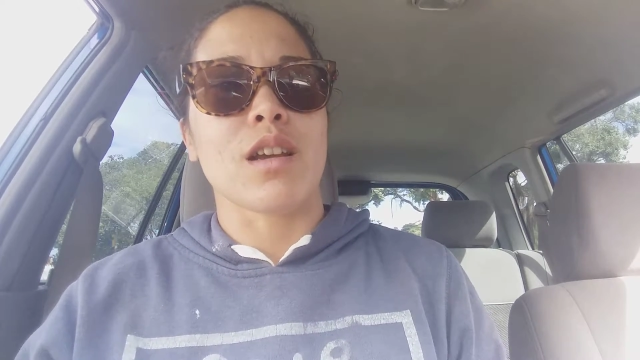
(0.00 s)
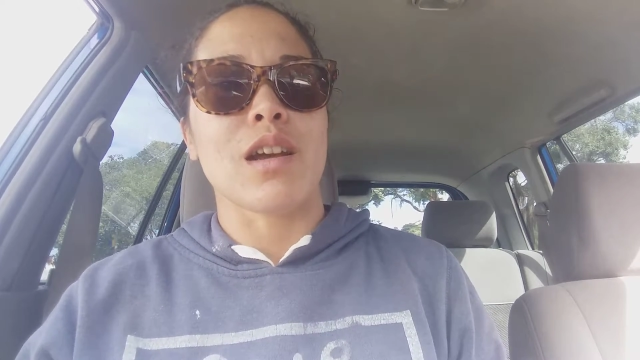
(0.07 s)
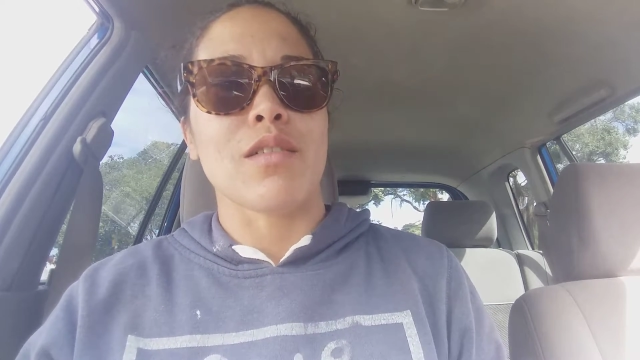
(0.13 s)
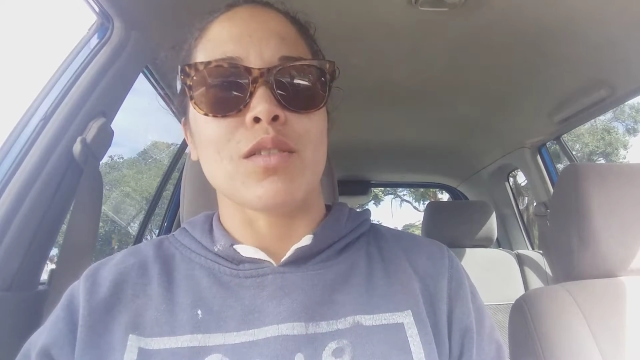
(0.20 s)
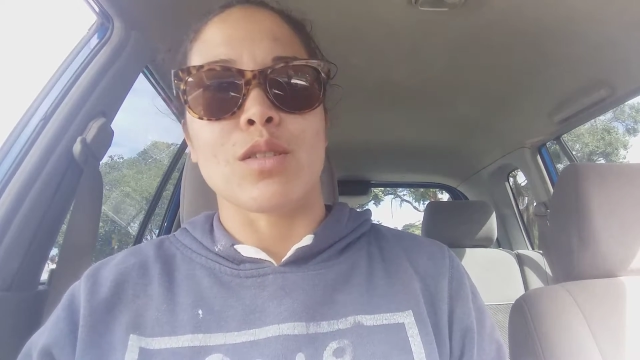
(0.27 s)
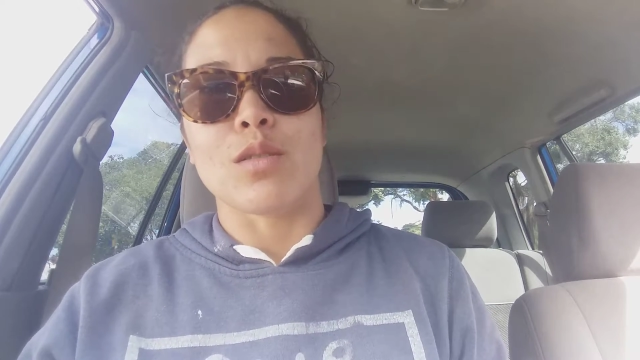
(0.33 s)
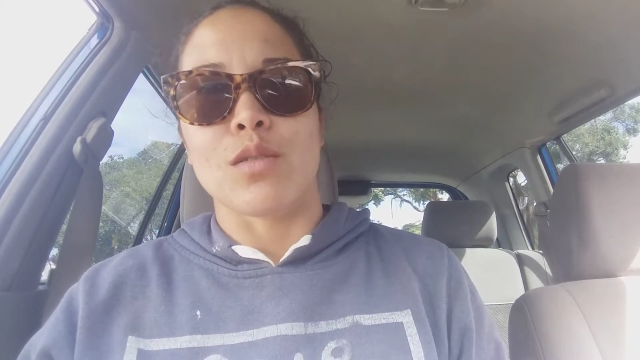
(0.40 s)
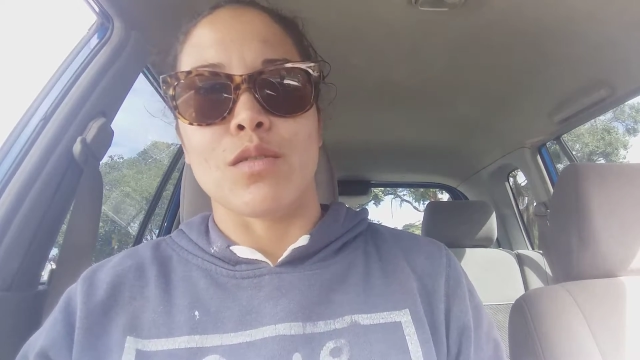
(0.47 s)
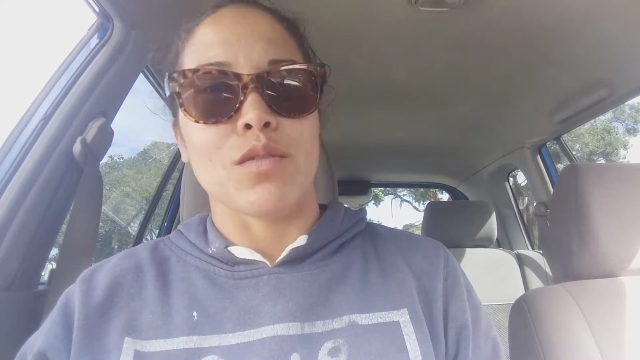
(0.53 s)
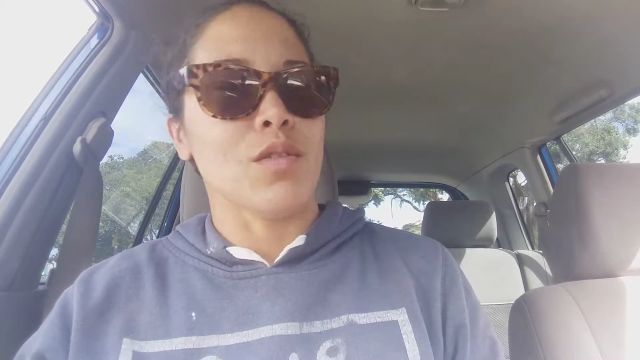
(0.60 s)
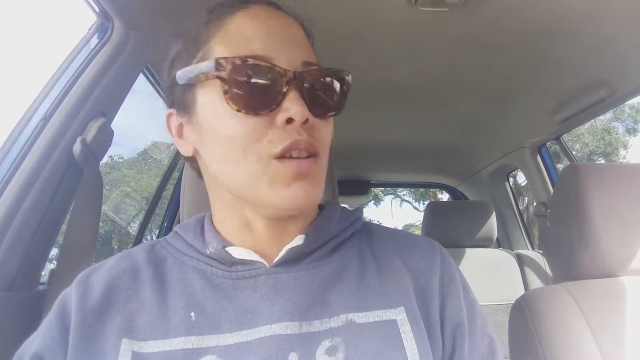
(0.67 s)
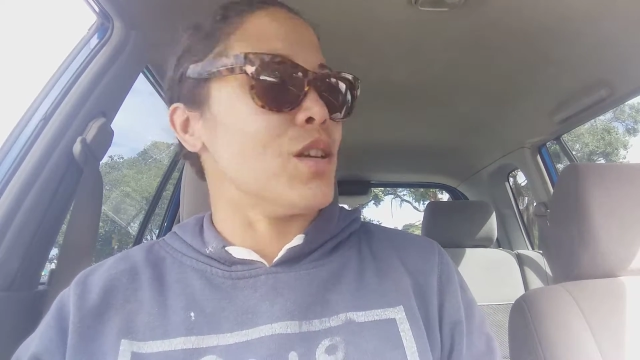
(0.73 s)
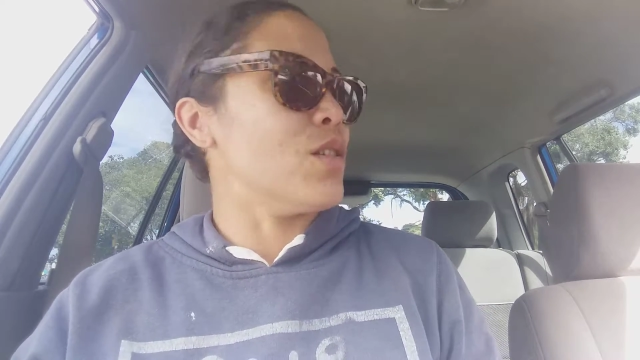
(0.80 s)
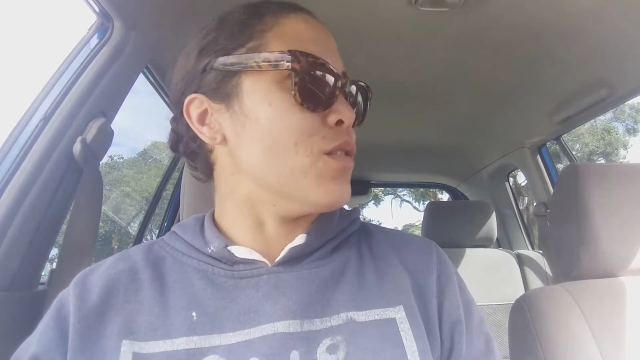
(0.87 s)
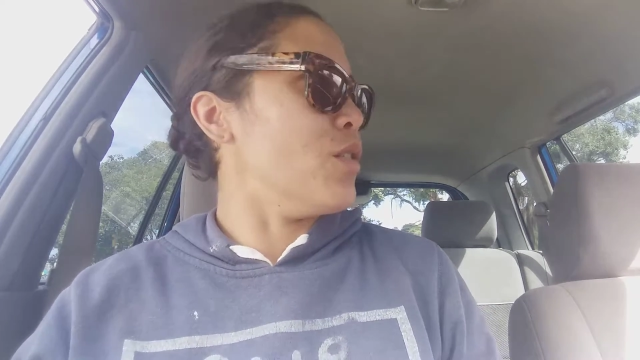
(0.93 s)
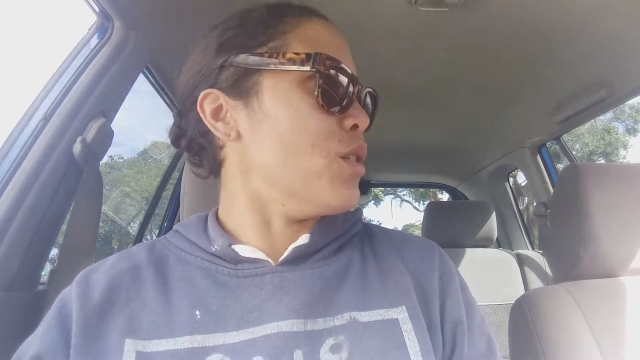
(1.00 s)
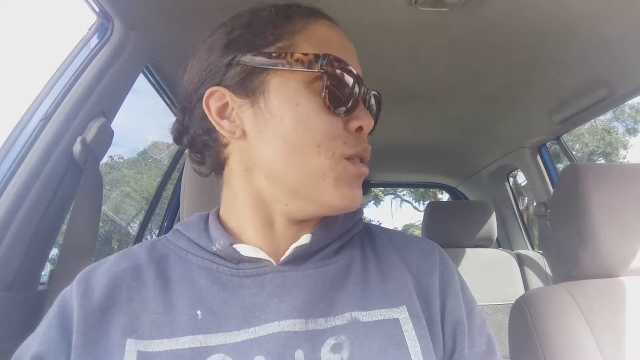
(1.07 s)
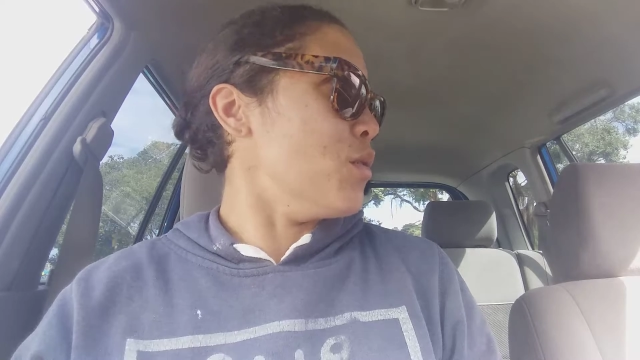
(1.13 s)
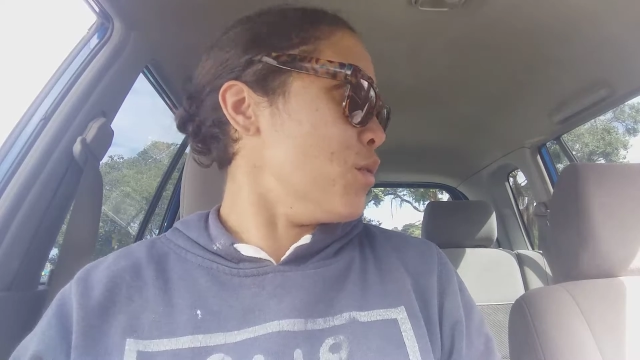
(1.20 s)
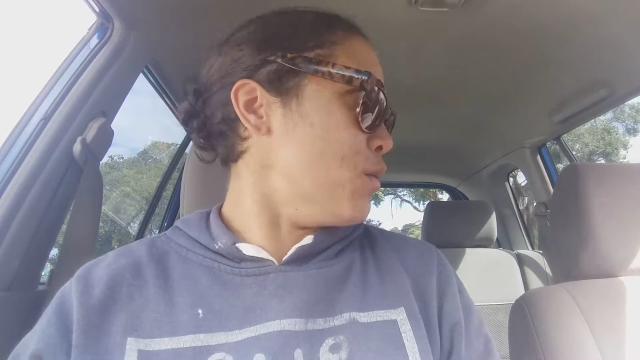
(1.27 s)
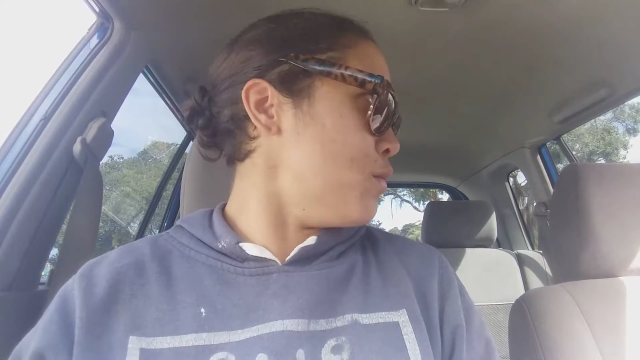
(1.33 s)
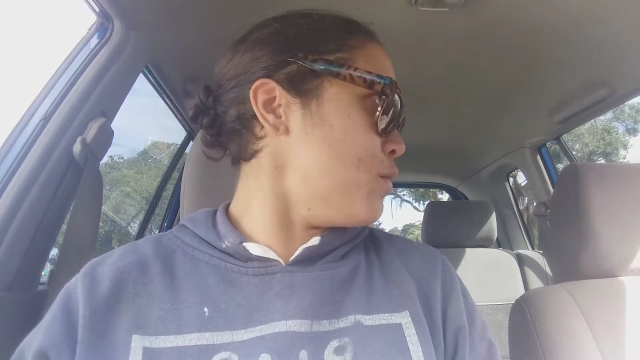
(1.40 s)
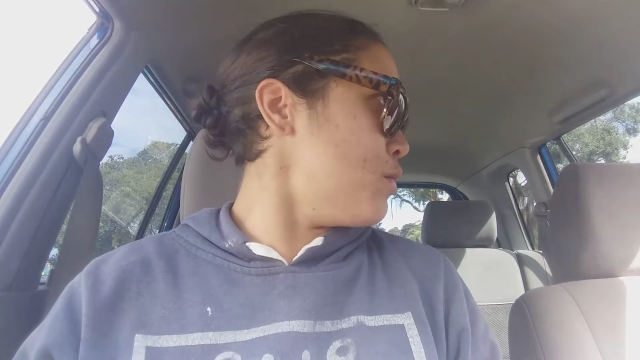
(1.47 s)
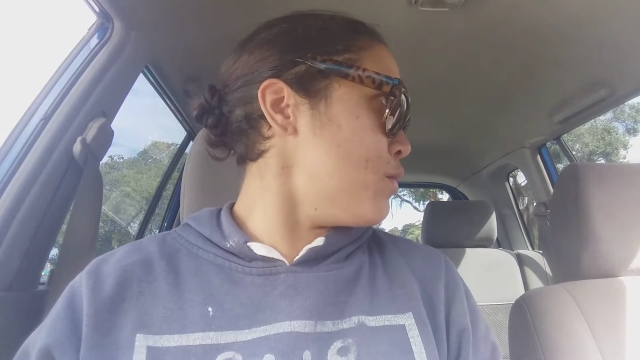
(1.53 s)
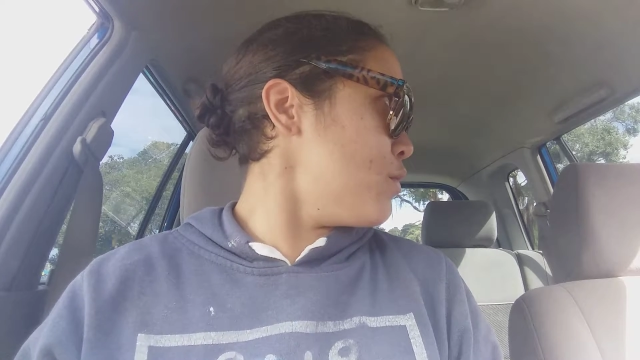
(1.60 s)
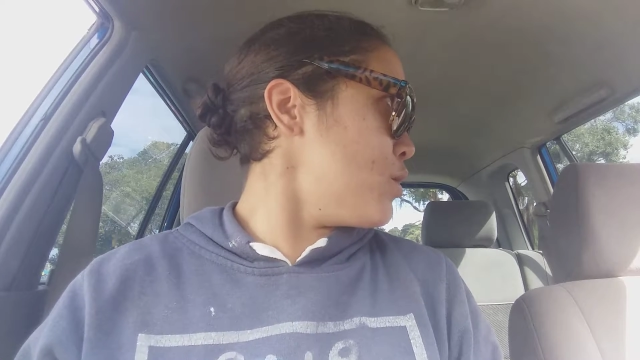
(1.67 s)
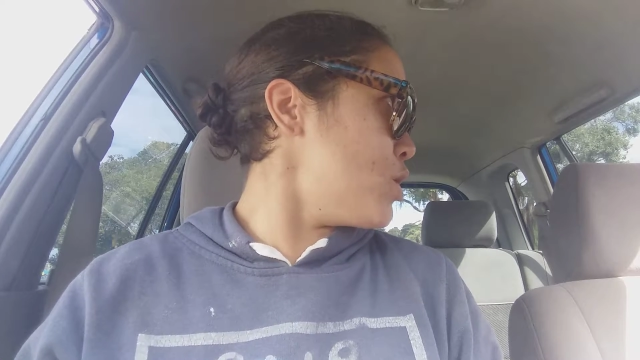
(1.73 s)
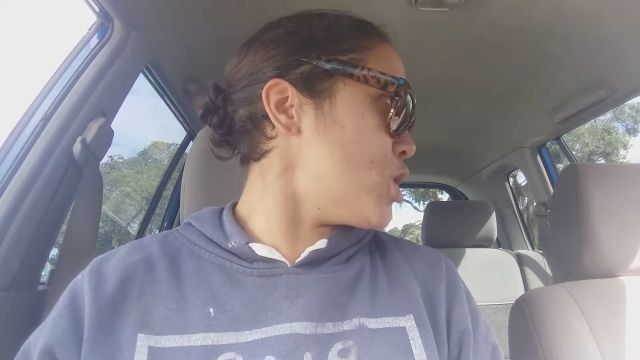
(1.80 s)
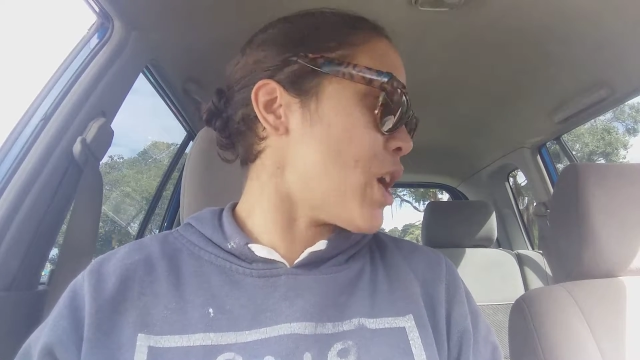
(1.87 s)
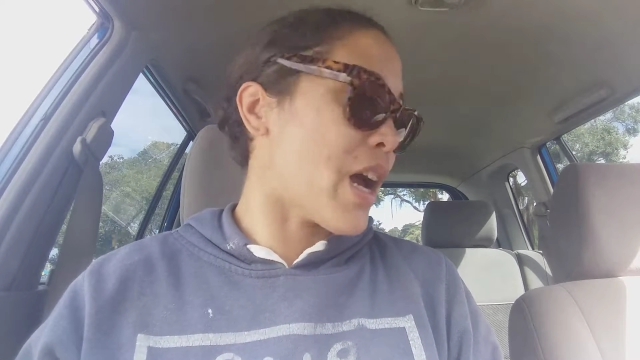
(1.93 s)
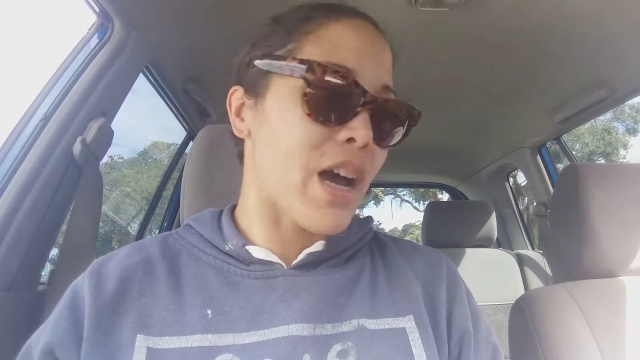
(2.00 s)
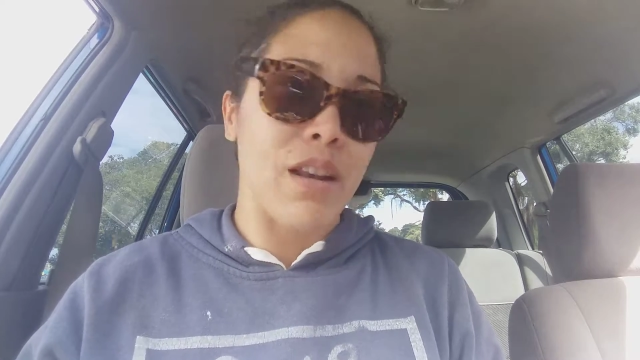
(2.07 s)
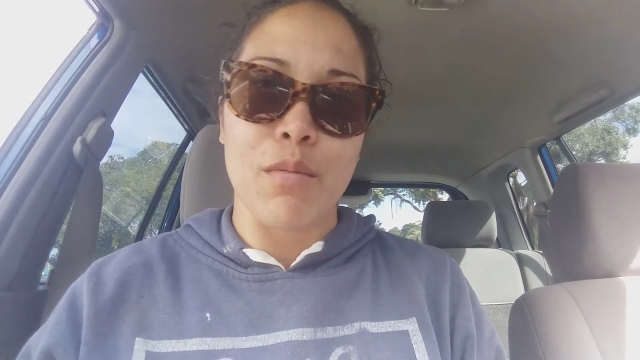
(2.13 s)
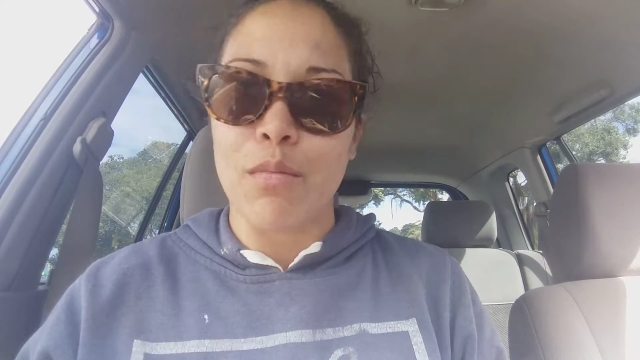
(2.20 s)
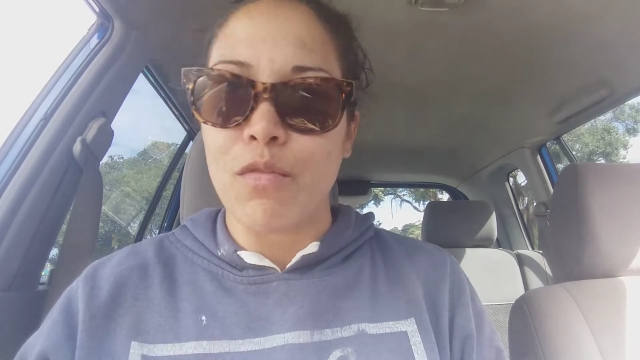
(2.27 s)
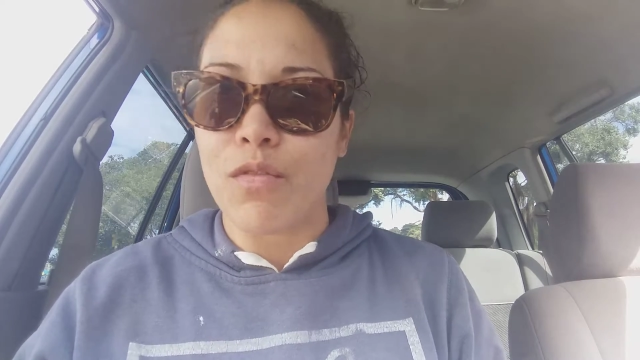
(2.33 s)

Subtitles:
have a sort of interview chat,